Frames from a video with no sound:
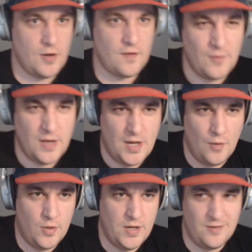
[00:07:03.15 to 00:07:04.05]
Because
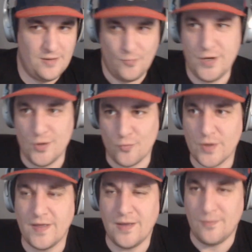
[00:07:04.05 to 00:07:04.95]
when you're
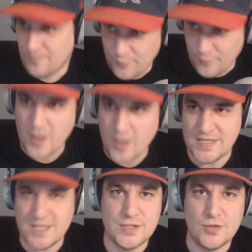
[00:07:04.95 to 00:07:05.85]
really
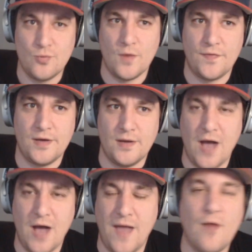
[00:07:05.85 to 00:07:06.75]
plugged into
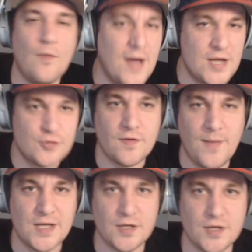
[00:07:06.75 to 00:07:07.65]
how the Patriots
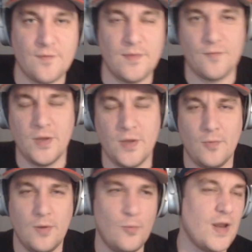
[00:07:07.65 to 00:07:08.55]
make adjustments,
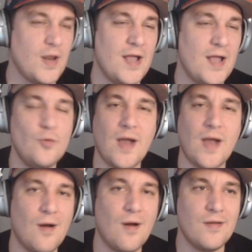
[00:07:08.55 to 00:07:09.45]
we're not, you and
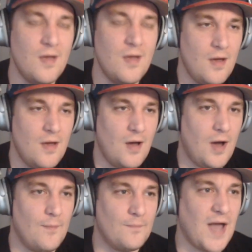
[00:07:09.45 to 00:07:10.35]
I aren't
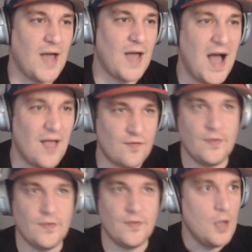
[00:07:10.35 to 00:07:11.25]

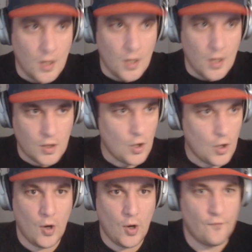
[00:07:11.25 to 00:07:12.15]
constantly
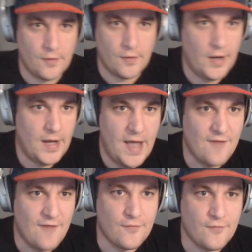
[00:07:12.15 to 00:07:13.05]
going over
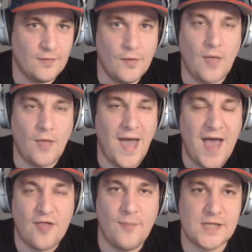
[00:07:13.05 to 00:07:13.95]
every little
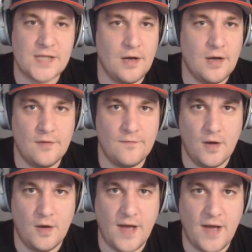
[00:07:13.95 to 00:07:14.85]
aspect
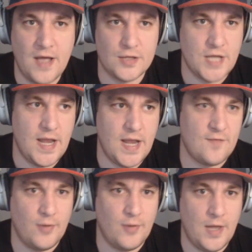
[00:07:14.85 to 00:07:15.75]
of Kyle
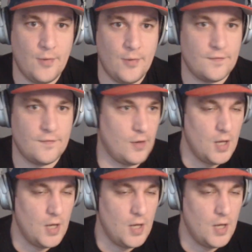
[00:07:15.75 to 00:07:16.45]
Shanahan's playbooks or